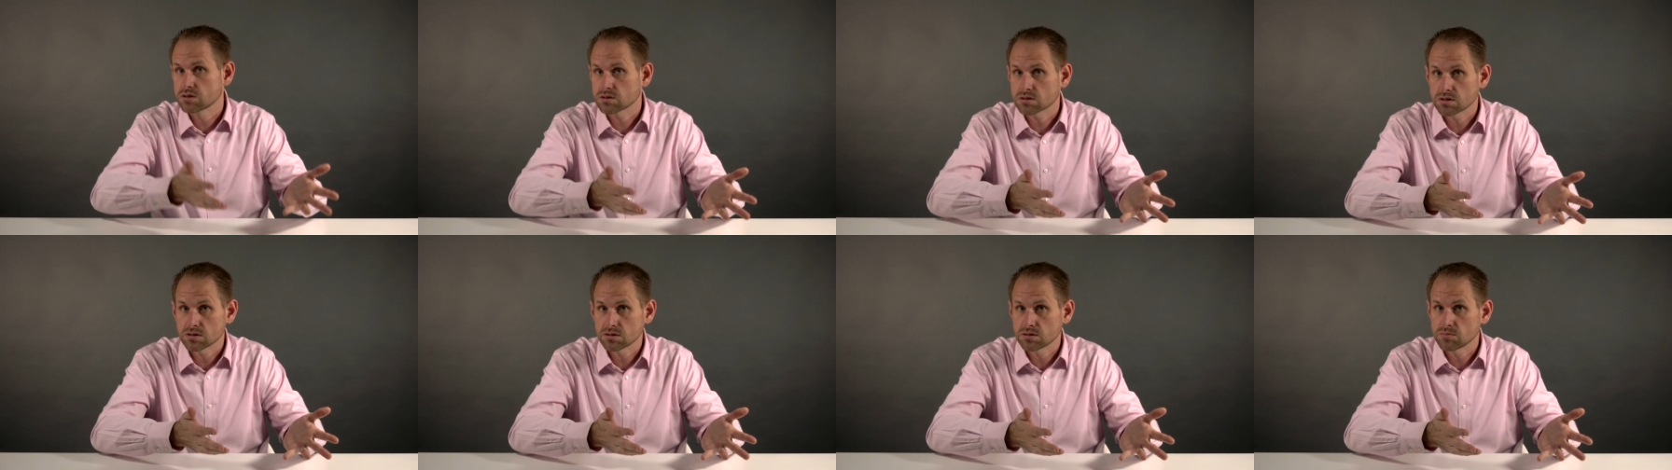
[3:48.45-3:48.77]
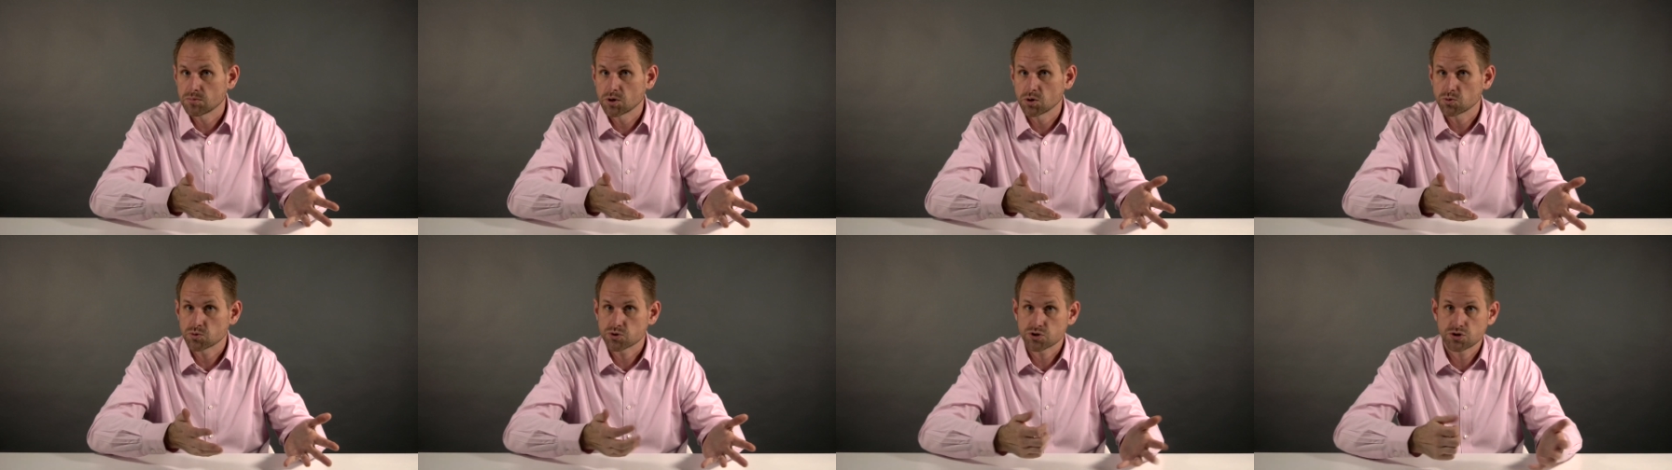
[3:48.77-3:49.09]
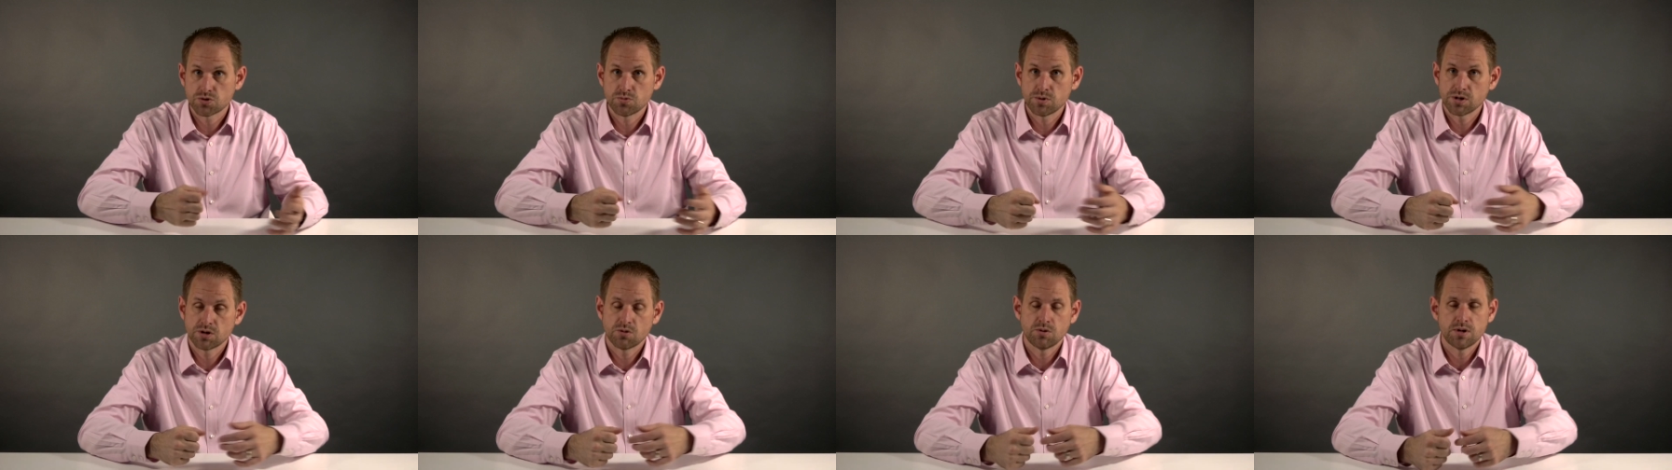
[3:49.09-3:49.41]
Thunderbolt
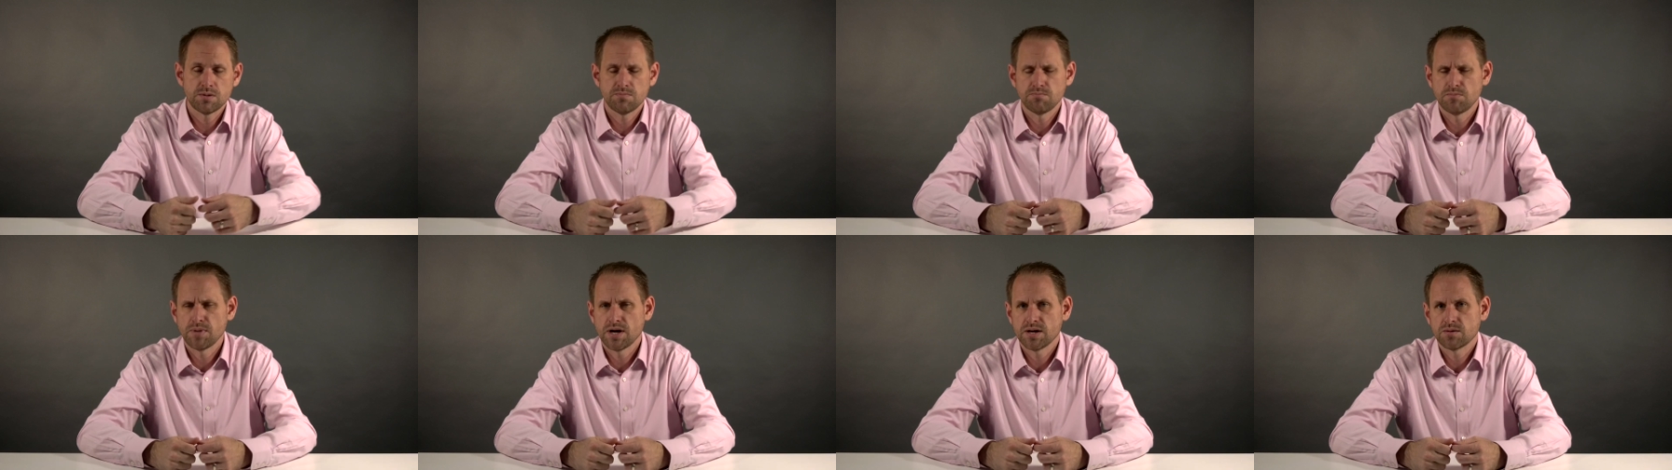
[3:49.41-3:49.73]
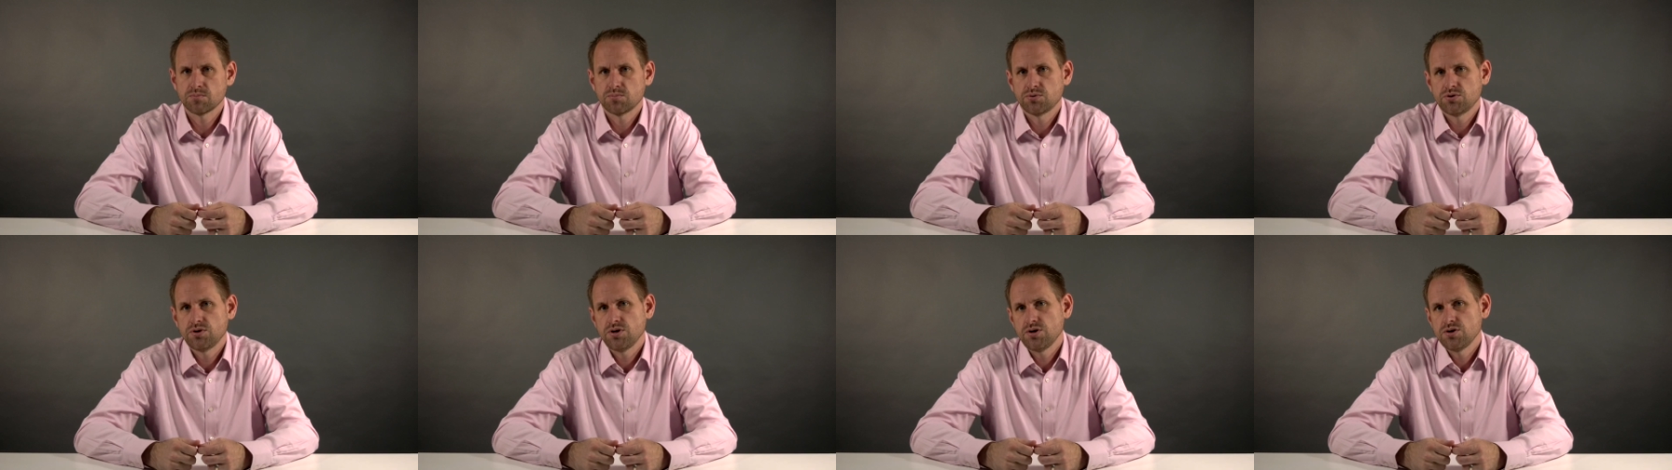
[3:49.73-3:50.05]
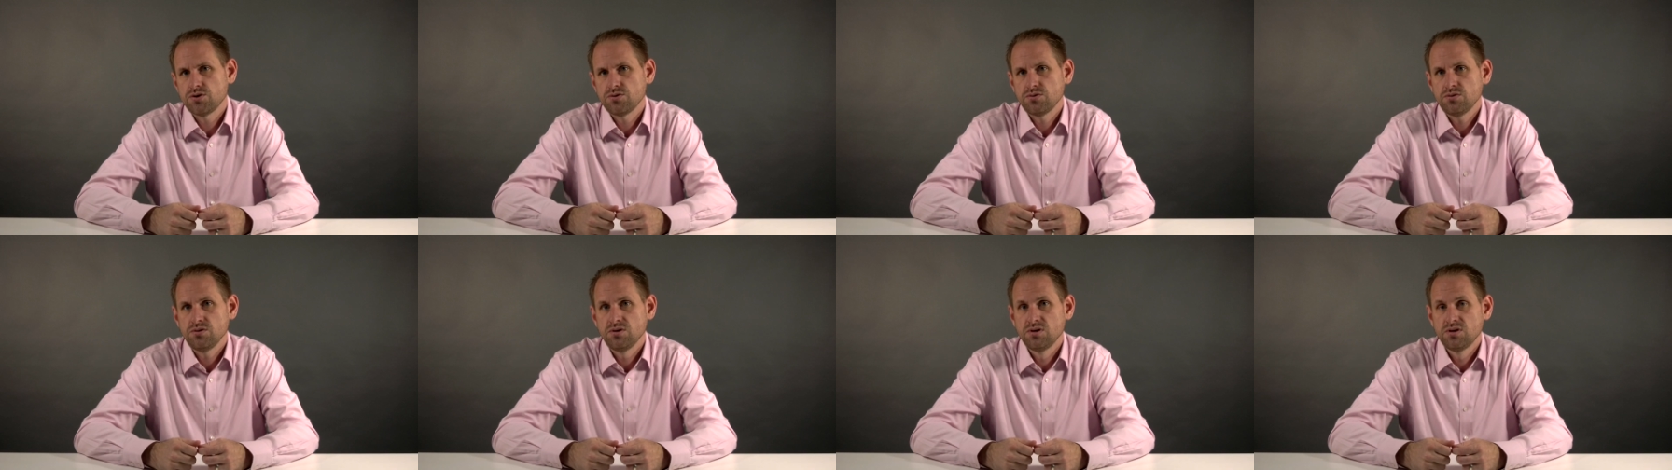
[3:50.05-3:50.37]
two equipped Mac
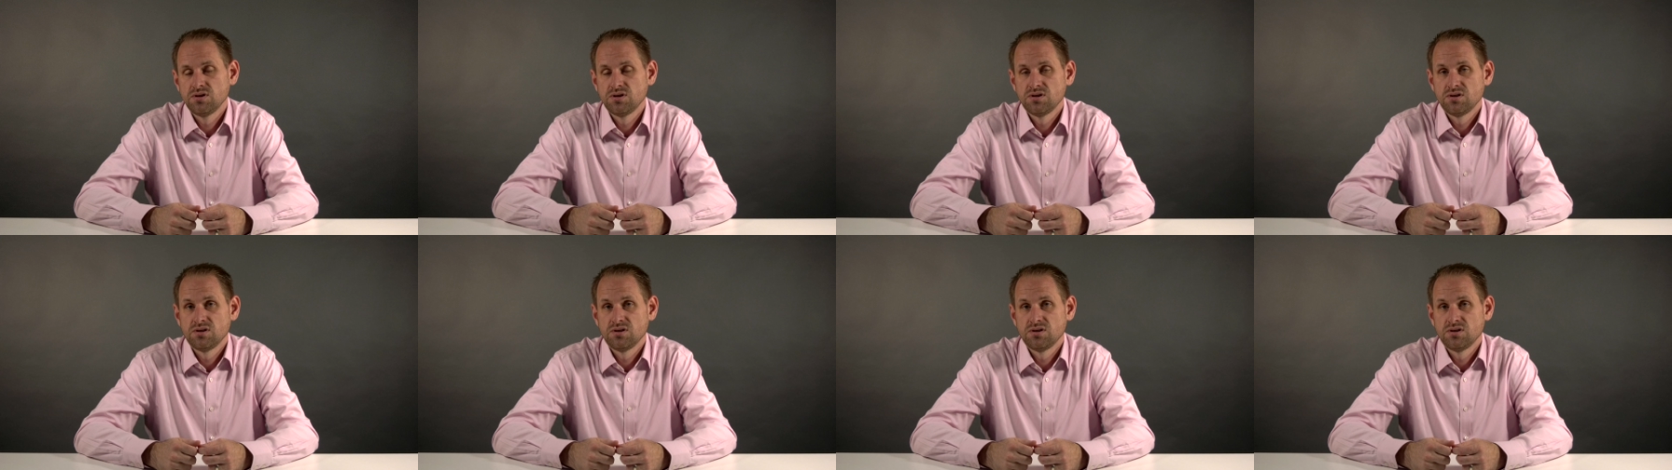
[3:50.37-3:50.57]
Pro.